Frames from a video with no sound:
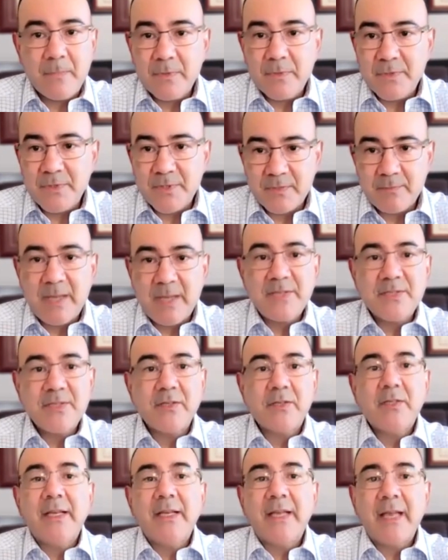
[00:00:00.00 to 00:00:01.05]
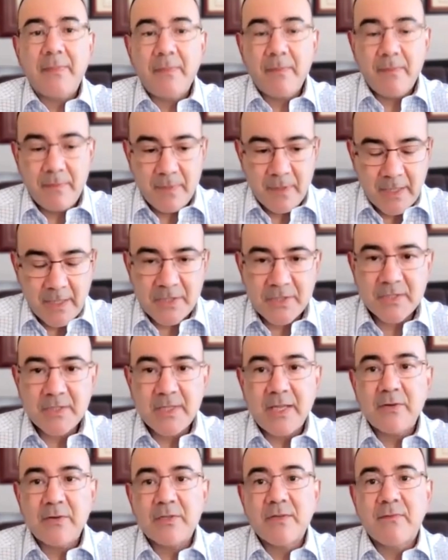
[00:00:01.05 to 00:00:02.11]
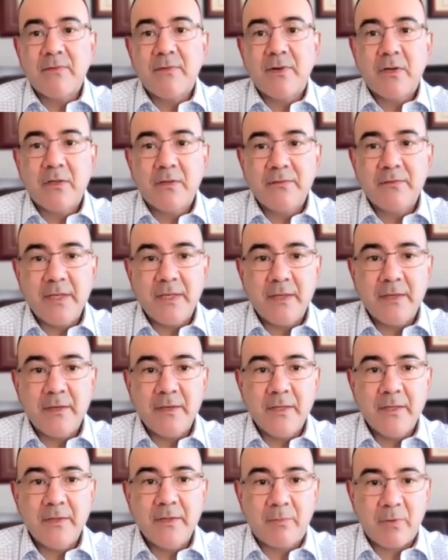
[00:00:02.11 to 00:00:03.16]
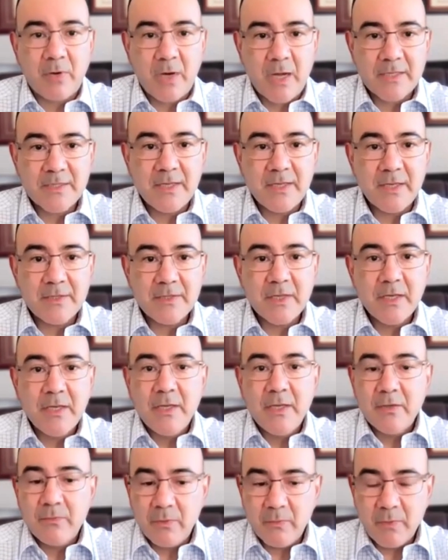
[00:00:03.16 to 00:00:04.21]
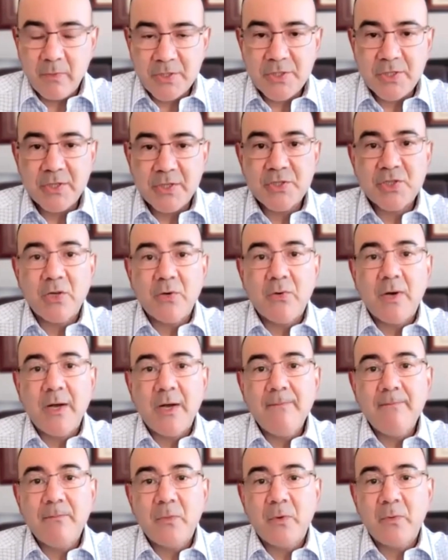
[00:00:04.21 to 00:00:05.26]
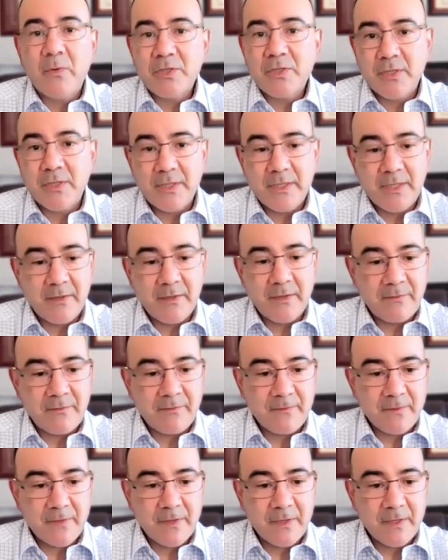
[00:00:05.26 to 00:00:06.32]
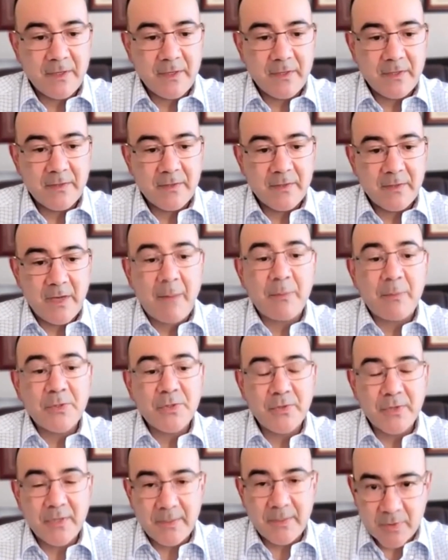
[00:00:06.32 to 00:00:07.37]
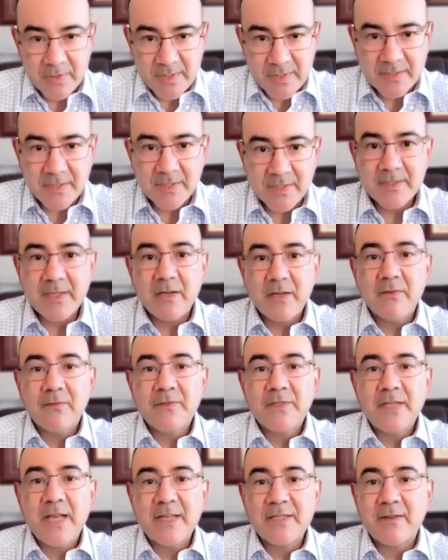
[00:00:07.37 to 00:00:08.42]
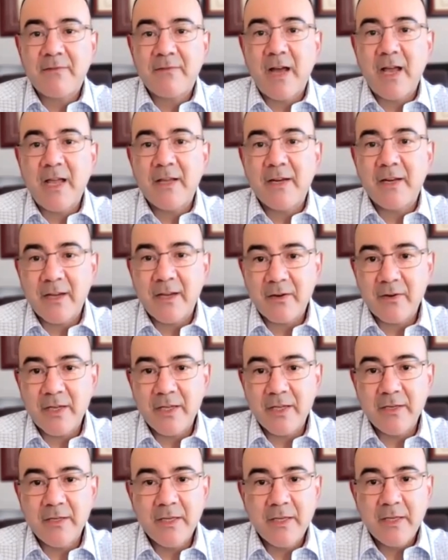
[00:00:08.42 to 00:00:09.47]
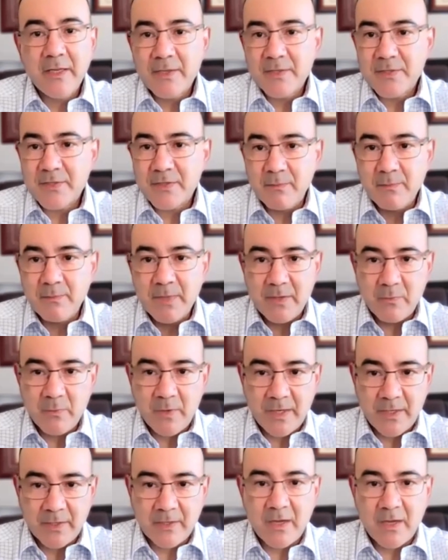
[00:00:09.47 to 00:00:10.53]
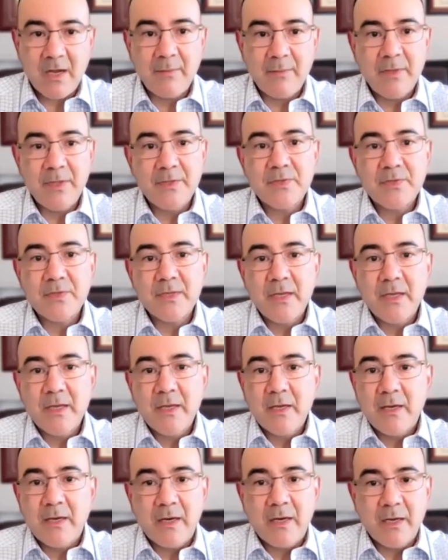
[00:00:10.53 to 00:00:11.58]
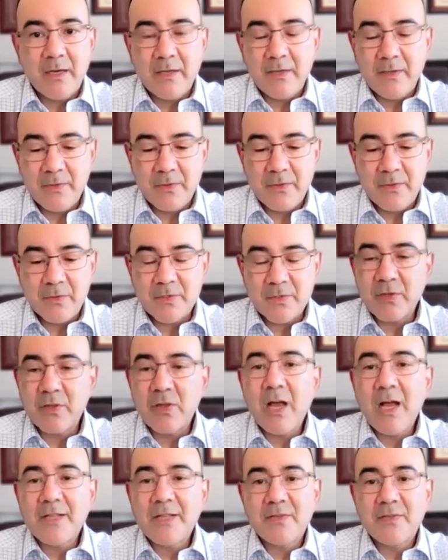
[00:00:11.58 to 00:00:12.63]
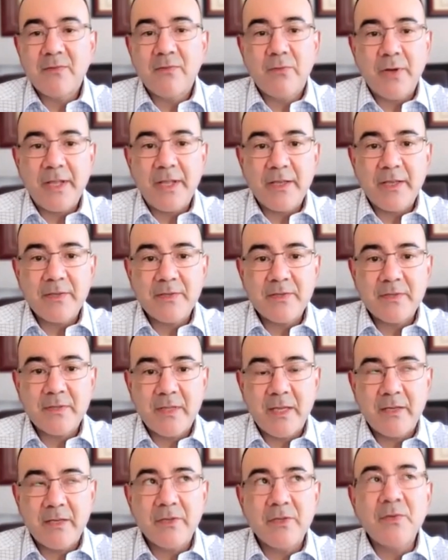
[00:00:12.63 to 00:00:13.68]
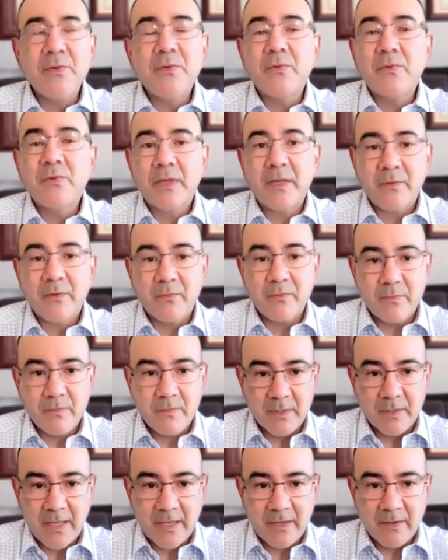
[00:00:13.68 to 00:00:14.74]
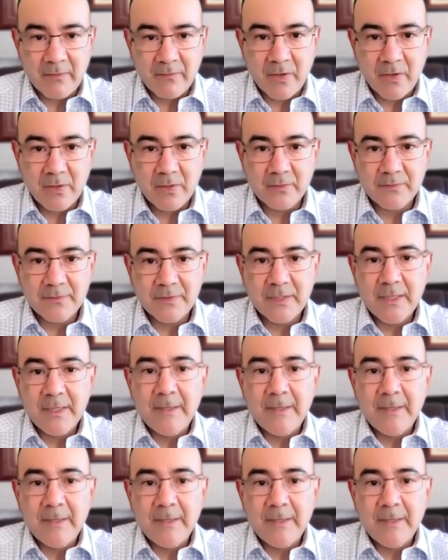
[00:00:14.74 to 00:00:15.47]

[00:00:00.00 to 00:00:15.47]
Just basically get the legislators involved in the process. We want you to show up. We want you to, if the opportunity presents itself, testify at a hearing, submit written comments, There's lots of ways that you can get involved,